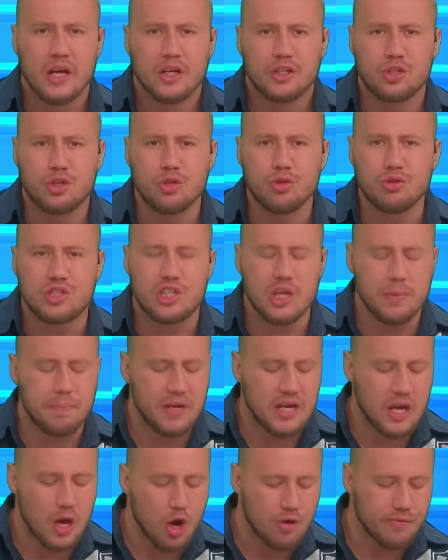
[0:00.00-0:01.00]
Two,
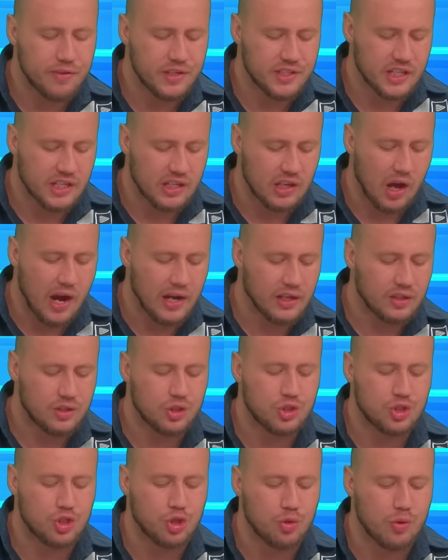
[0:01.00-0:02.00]
Zippy is at 9
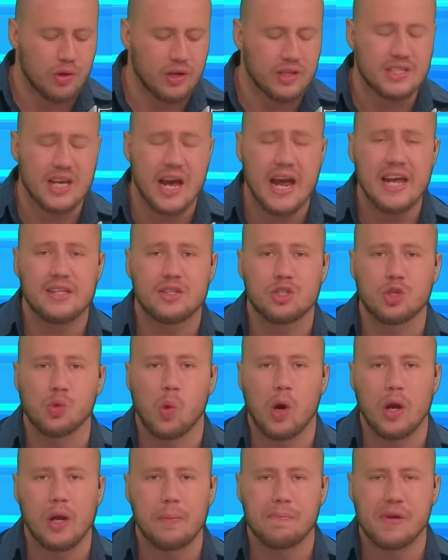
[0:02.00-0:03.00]
to 2, and it's 8 to
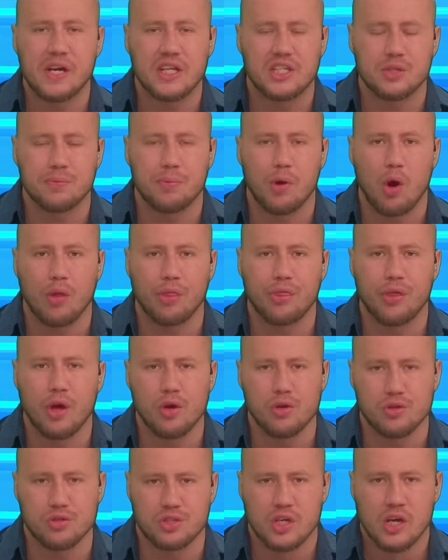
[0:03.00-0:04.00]
1 in better bar
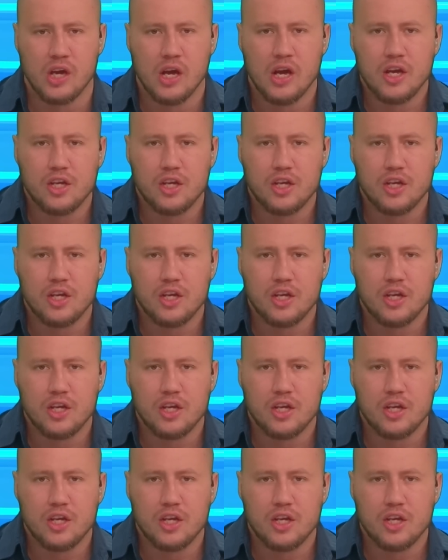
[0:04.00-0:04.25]
those.